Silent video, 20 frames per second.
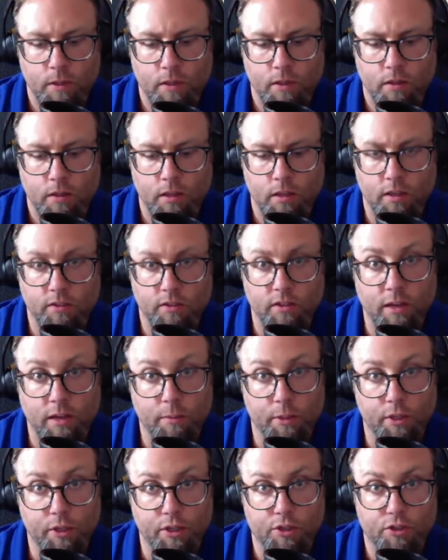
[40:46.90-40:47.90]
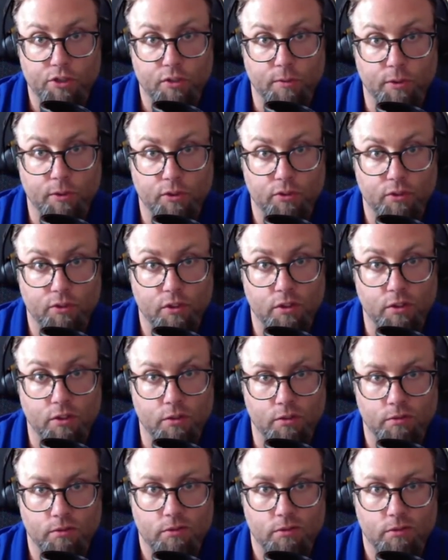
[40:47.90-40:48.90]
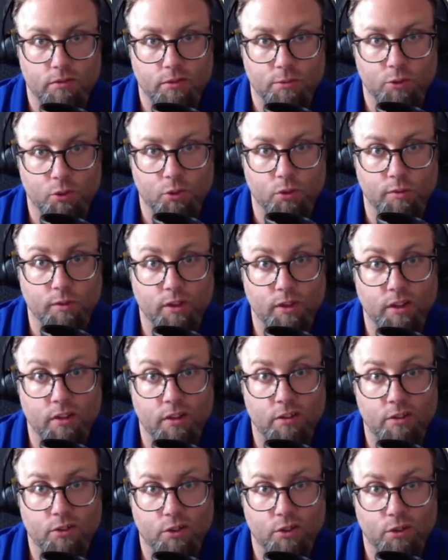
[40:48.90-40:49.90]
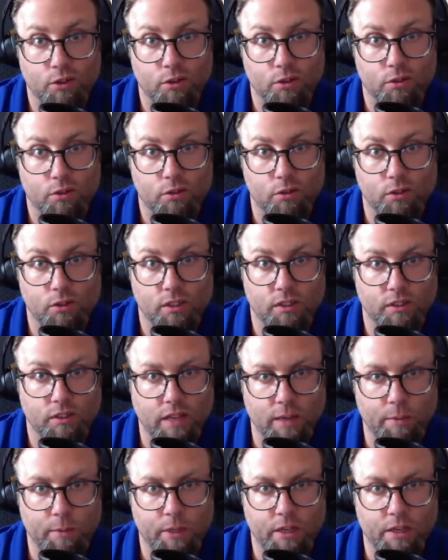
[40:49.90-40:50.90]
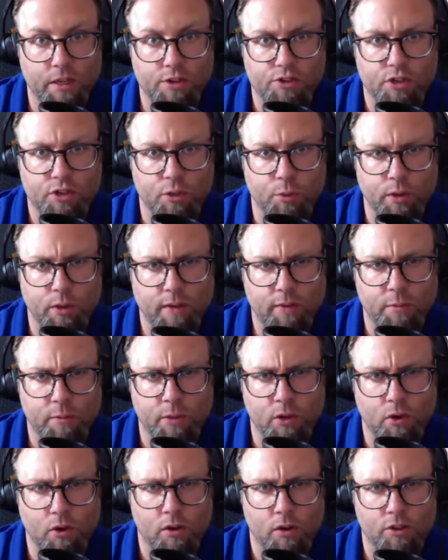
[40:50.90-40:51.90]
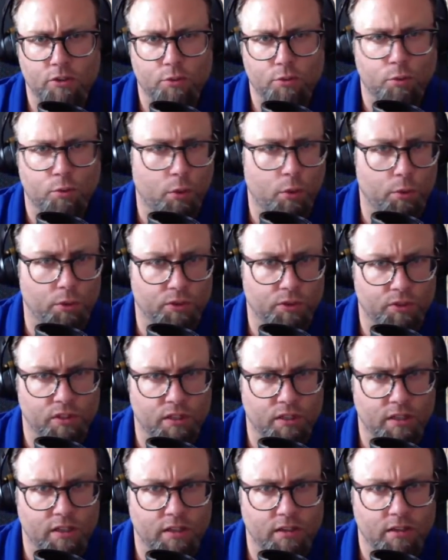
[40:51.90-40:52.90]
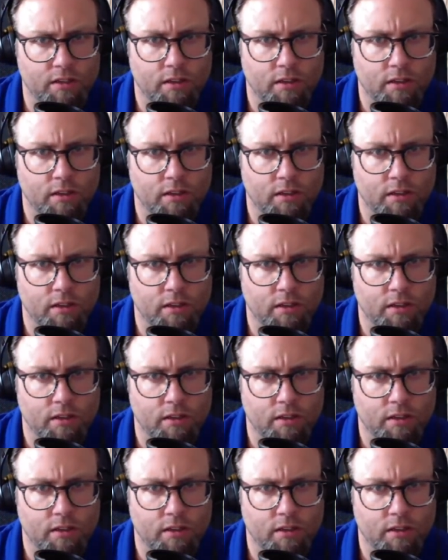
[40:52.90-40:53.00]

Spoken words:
examination of the stone, some sort of internal examination, and we have to be honest with what we're seeing